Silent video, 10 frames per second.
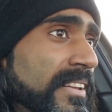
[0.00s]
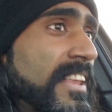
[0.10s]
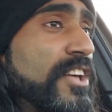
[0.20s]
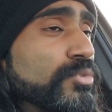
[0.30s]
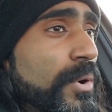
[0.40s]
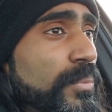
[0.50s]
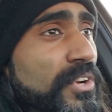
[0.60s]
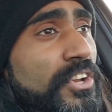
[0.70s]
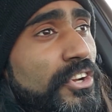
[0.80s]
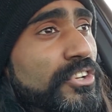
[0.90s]
That's what we're
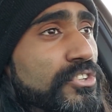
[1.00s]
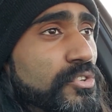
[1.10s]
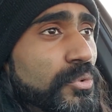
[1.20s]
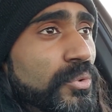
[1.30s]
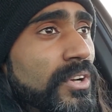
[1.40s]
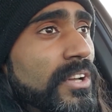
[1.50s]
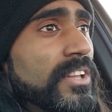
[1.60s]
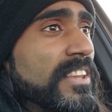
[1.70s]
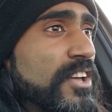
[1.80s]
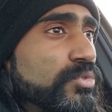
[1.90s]
here to do.
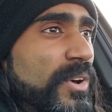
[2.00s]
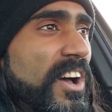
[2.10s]
That's what